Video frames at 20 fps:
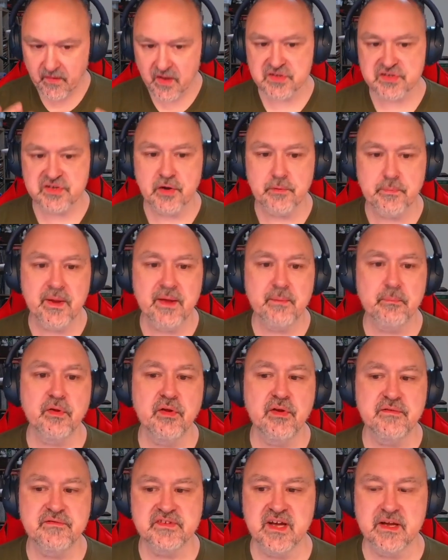So people
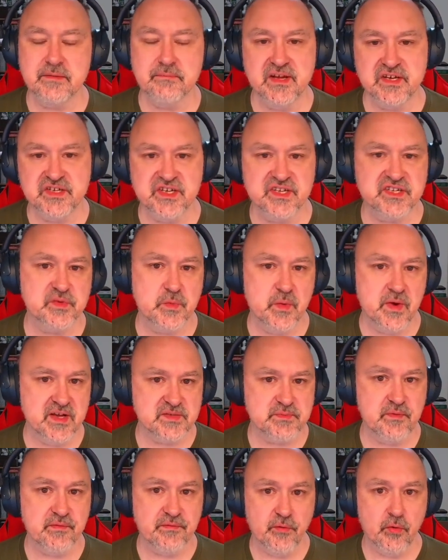who've done magic squares
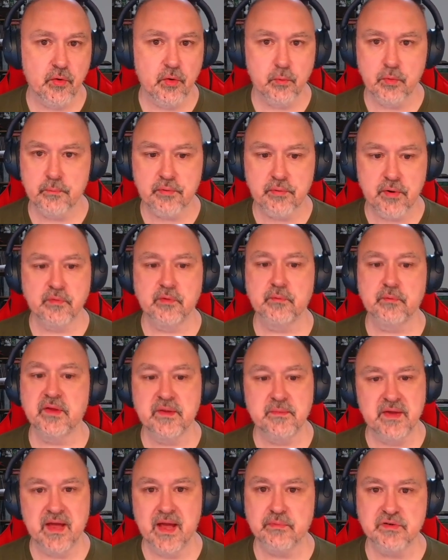before will probably
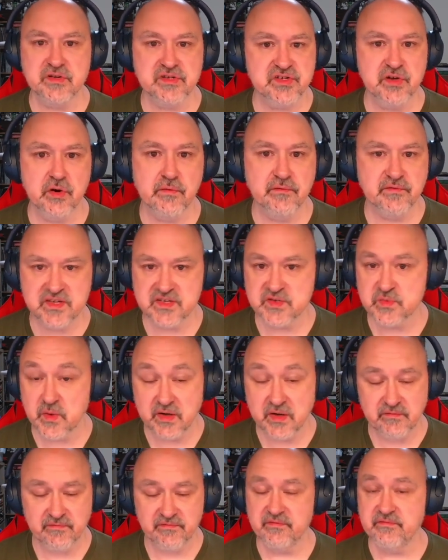be able to solve this
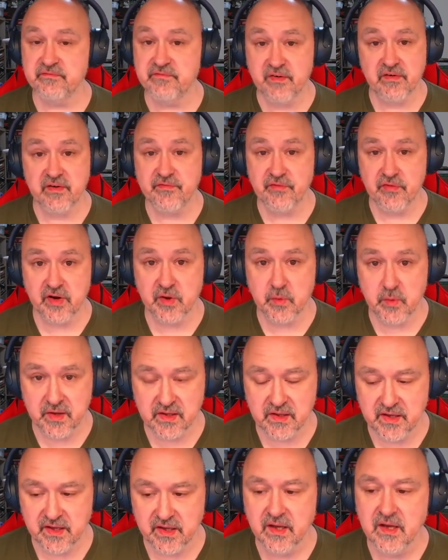one very, very
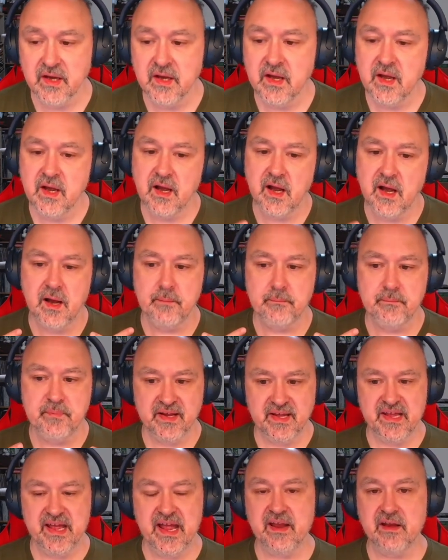quickly. But
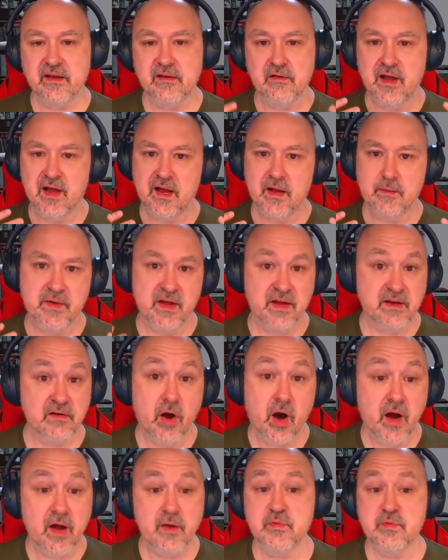again, and
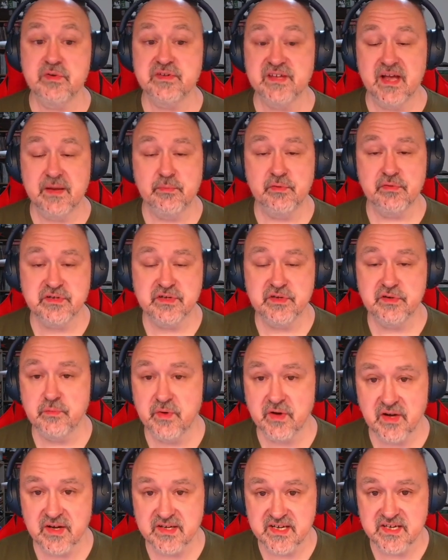I was able to,
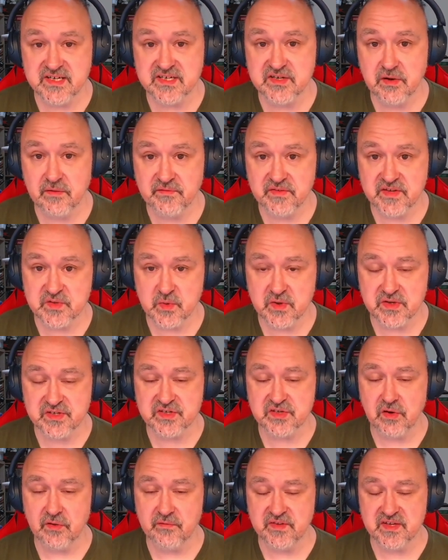when I test solved this one,
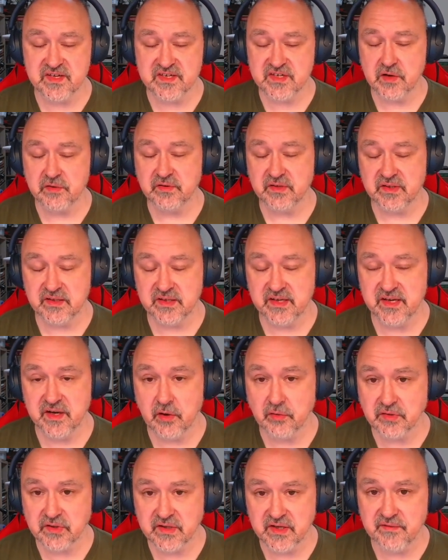solve this in
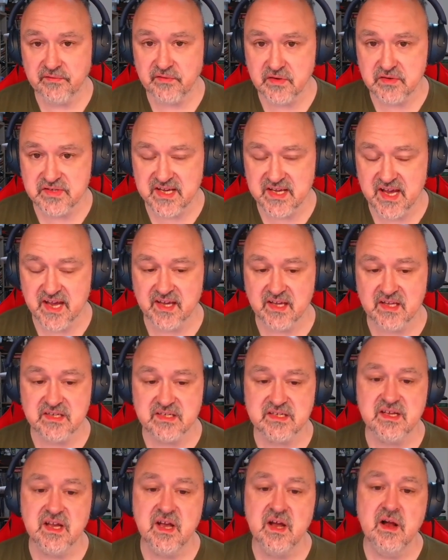only a few seconds.